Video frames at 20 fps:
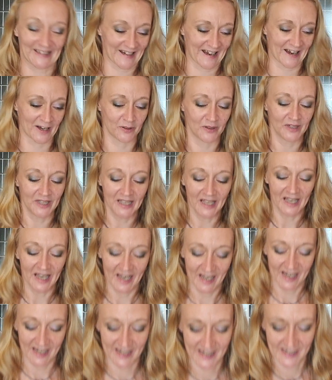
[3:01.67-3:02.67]
now.
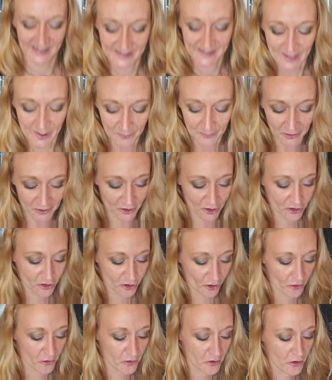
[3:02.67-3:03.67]
Is I'm going to
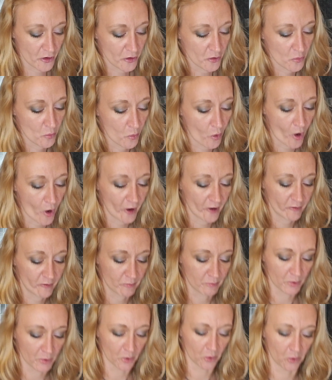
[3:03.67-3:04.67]
show you what I've
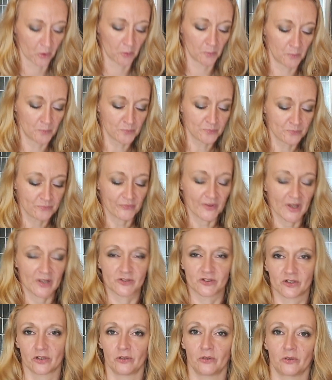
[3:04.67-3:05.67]
bought
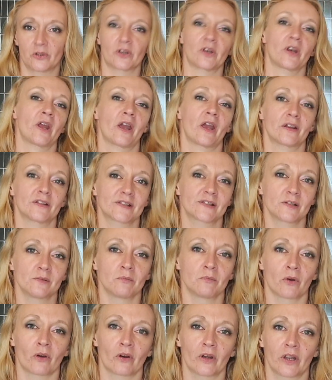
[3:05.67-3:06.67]
to connect
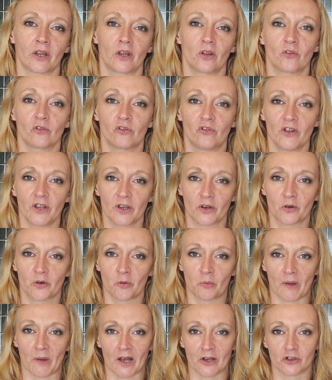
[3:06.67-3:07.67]
my
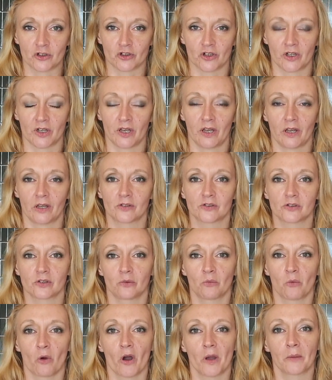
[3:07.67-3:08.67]
vehicle battery to
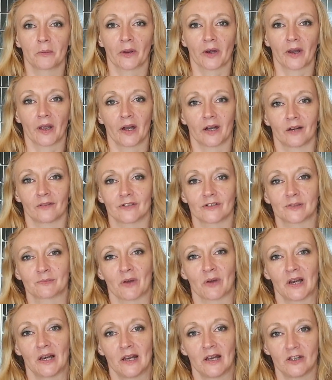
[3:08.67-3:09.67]
what I'm going to have as
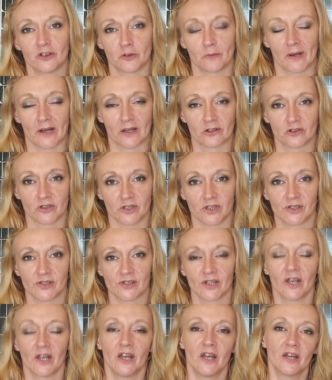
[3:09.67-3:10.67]
my leisure
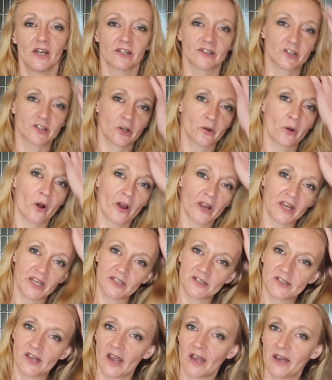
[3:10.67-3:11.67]
batteries. So I
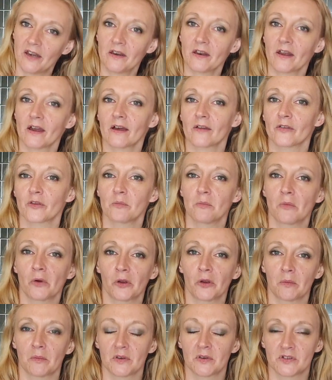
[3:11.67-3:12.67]
intend at the
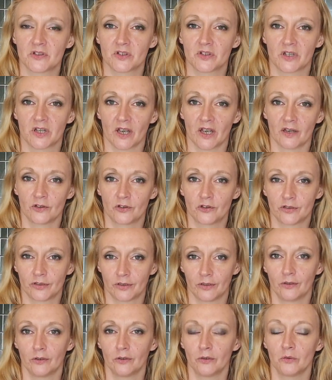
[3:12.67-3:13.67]
moment to get
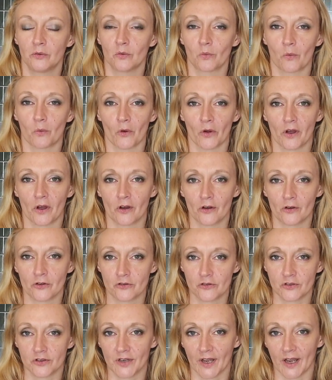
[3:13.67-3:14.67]
two
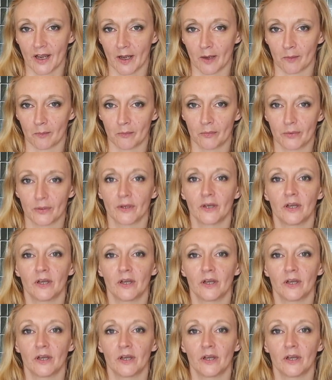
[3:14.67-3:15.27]
100 amp